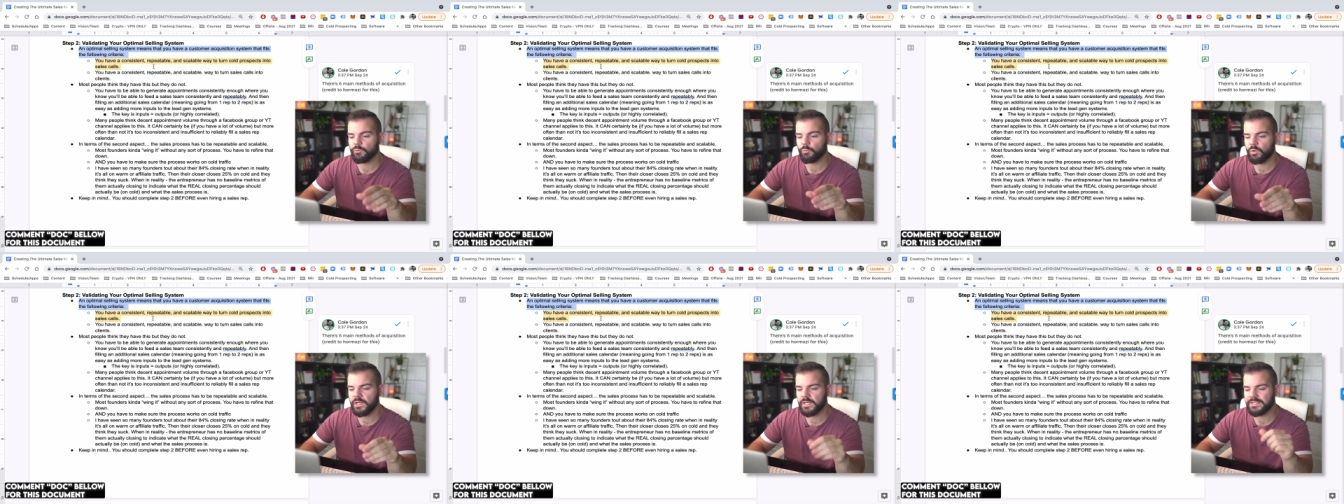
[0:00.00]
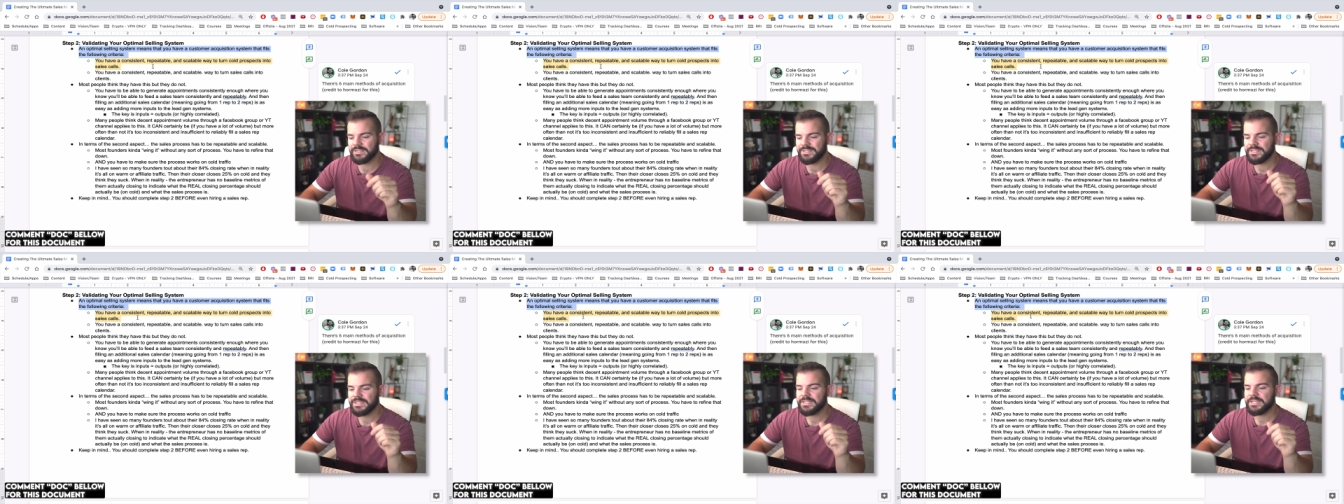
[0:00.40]

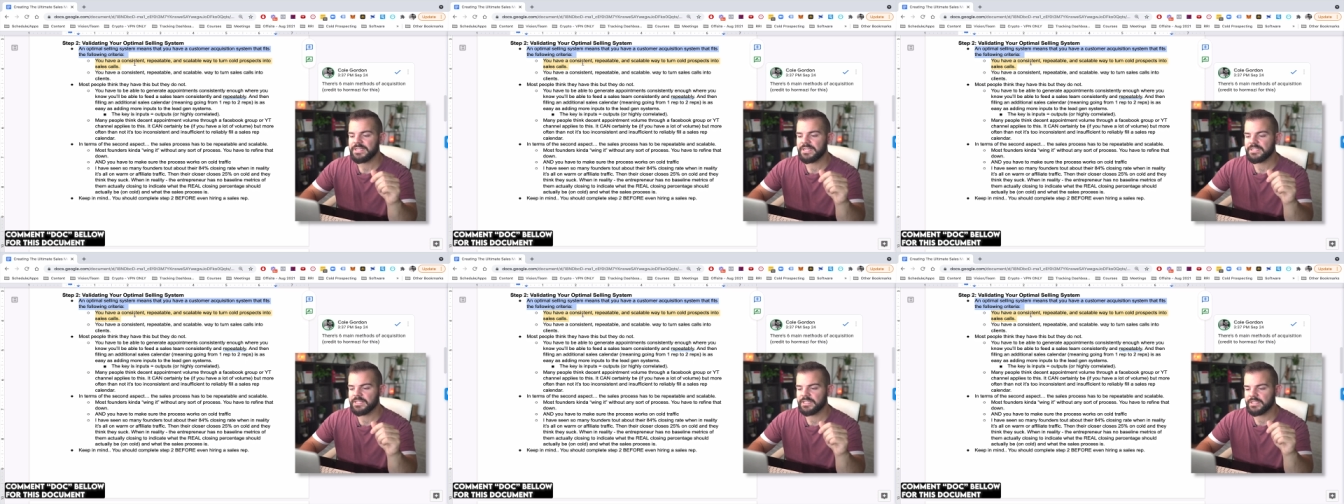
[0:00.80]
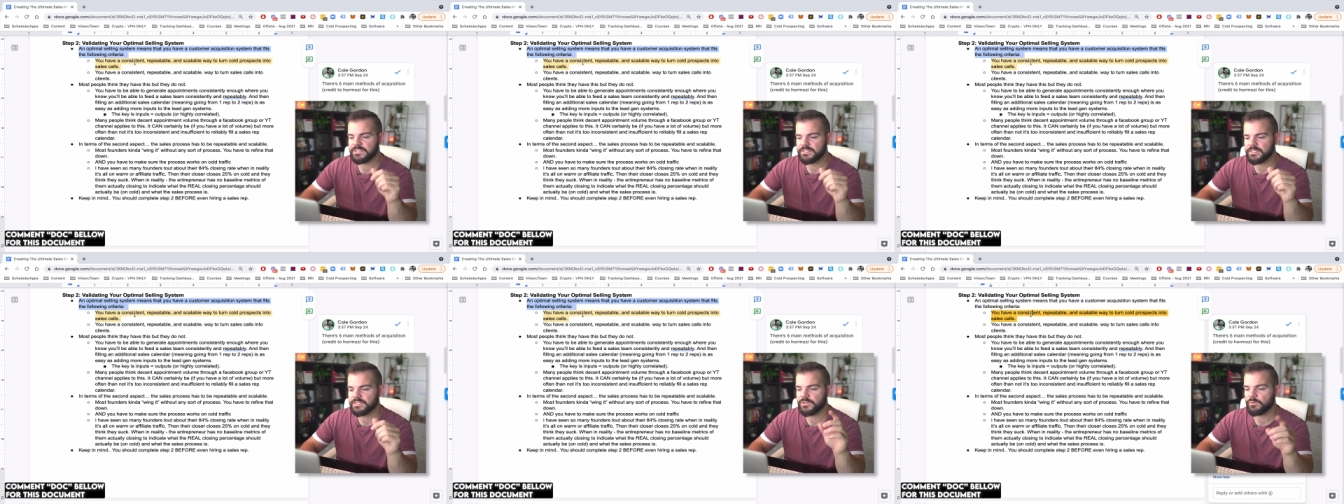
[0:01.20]
One is a
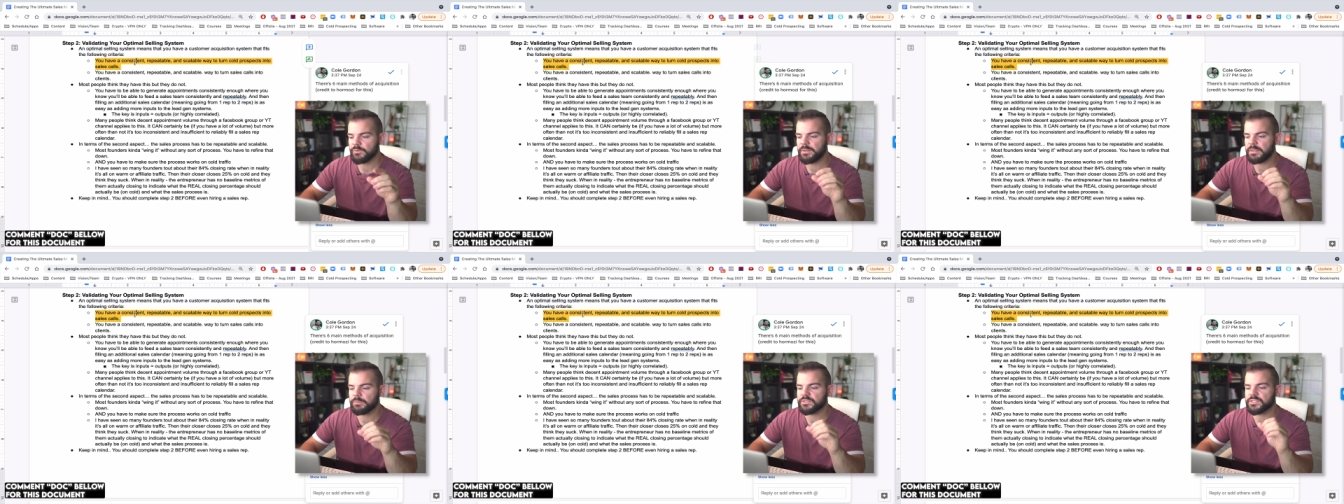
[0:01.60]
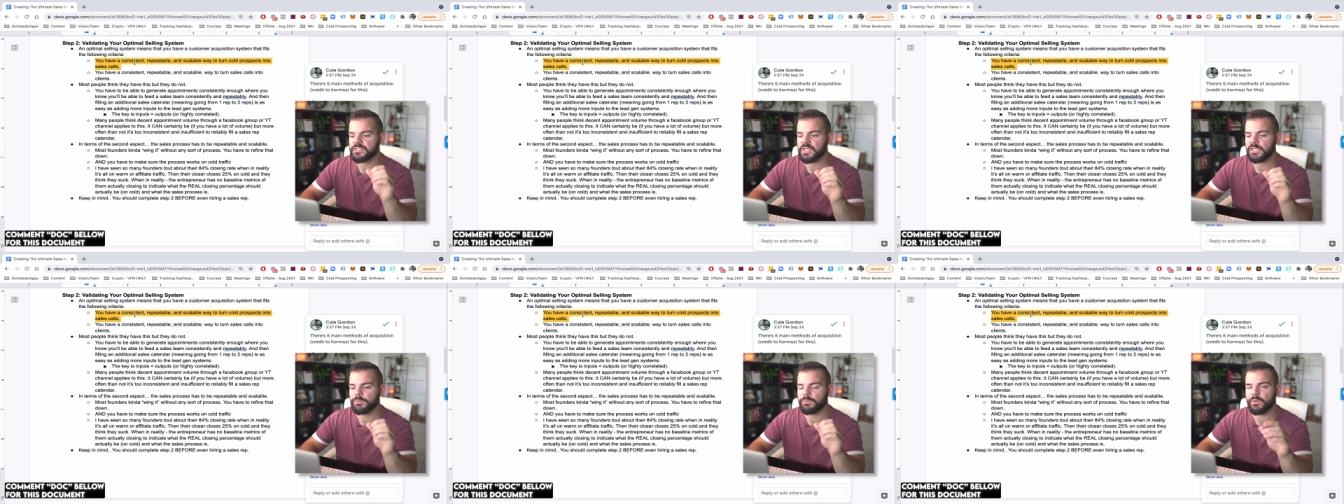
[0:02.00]
consistent, repeatable,
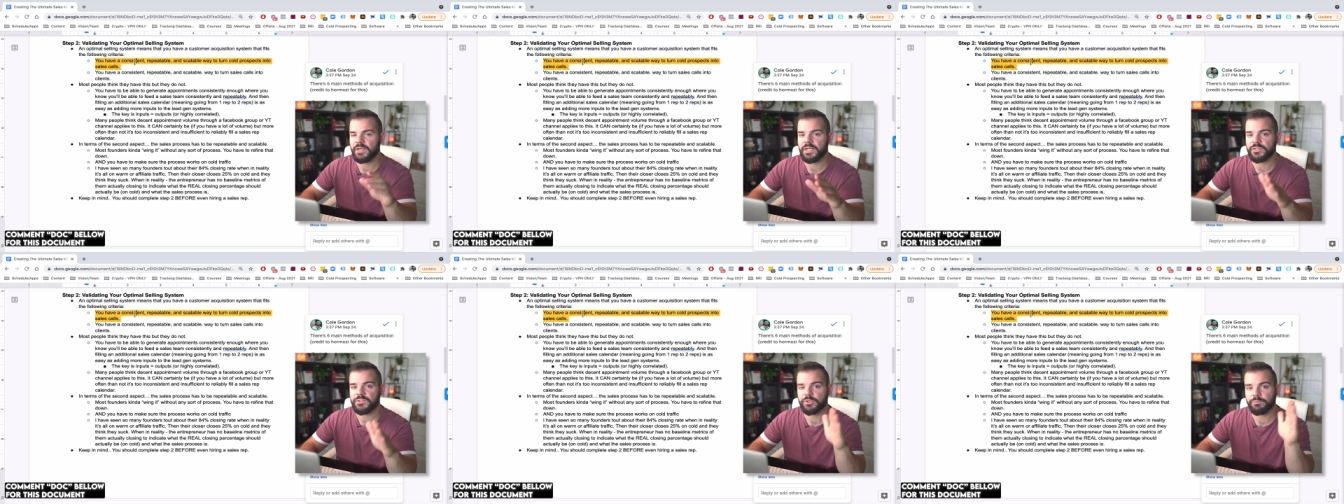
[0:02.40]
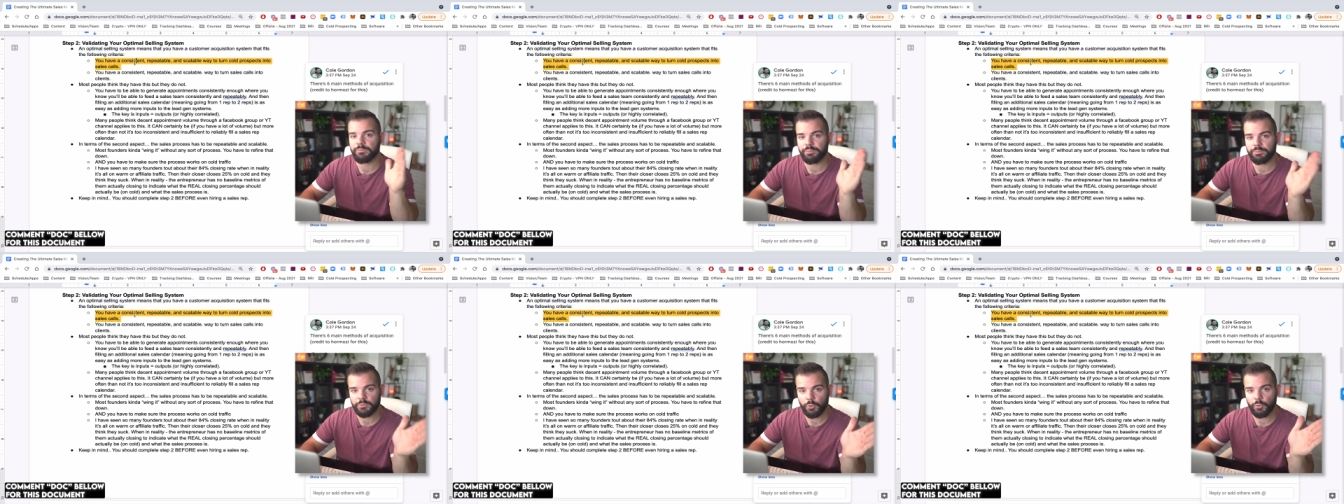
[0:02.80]
scalable way to turn
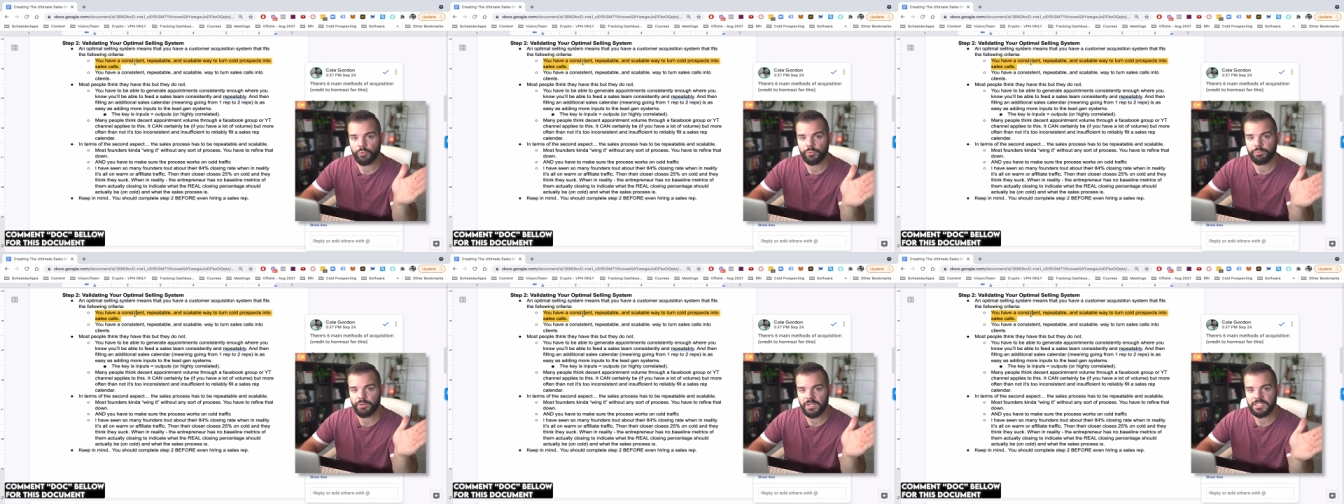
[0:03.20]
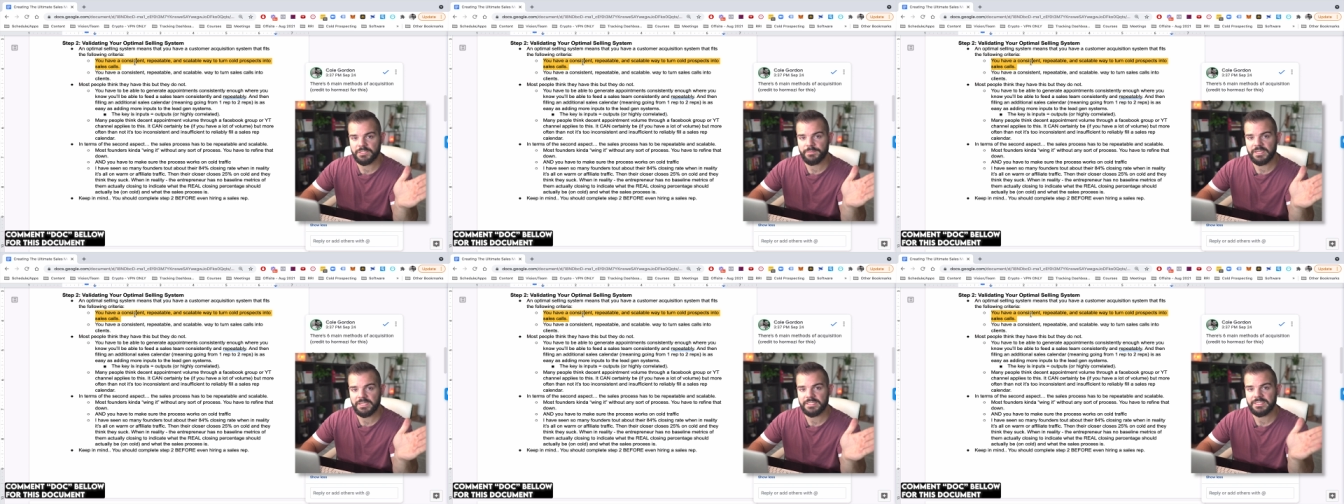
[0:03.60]
cold
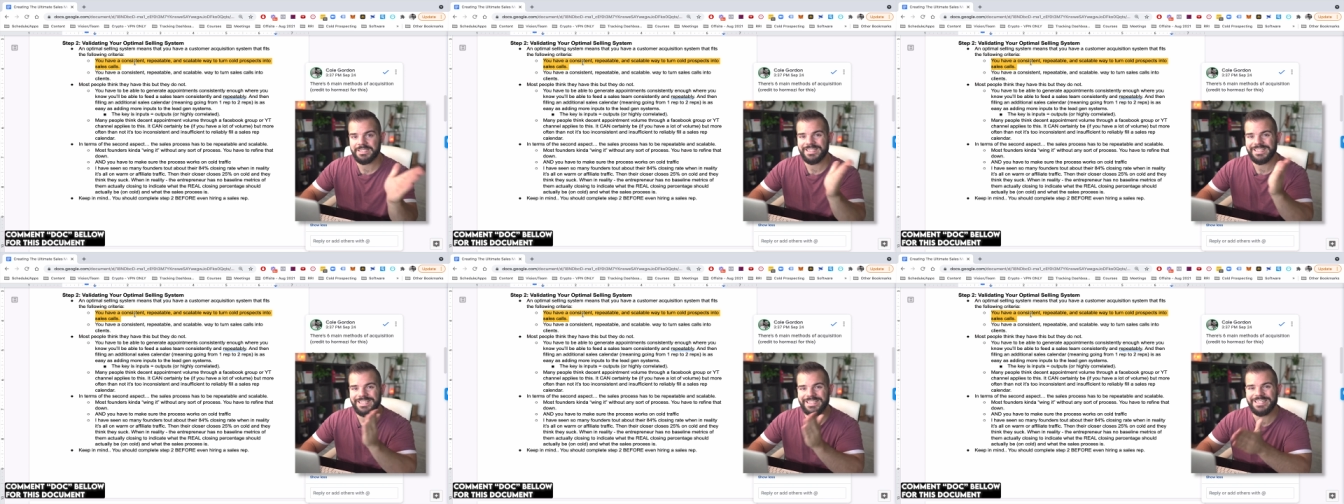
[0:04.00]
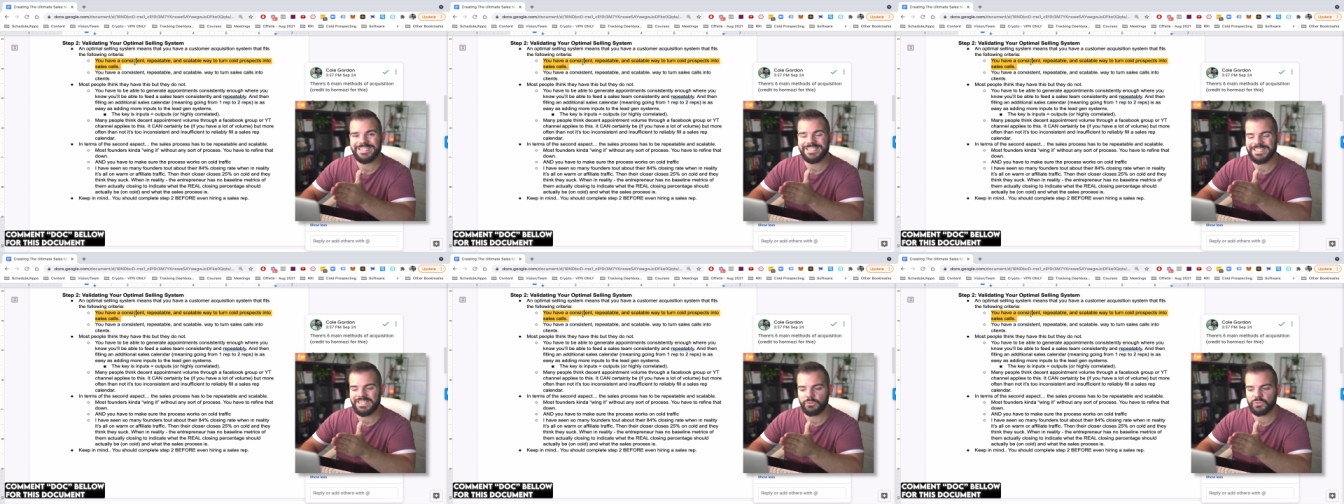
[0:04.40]
prospects into
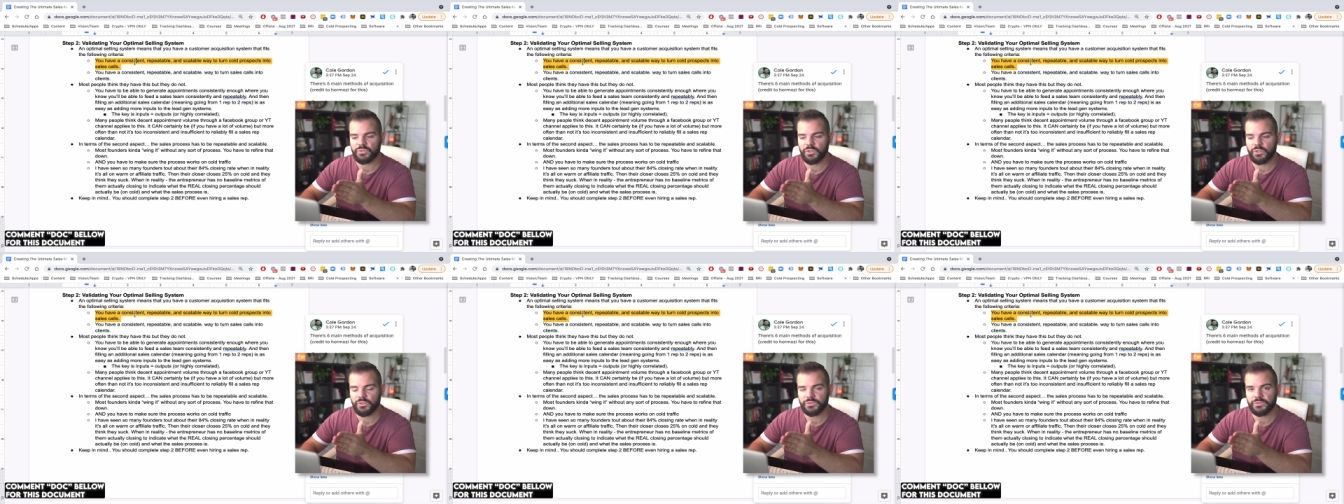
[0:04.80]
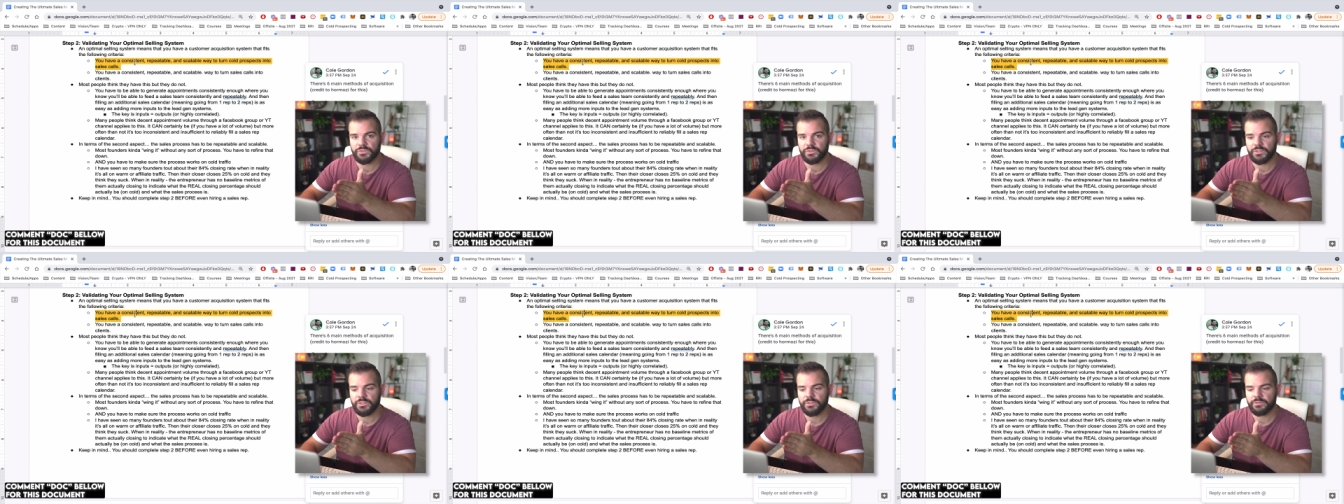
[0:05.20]
sales calls.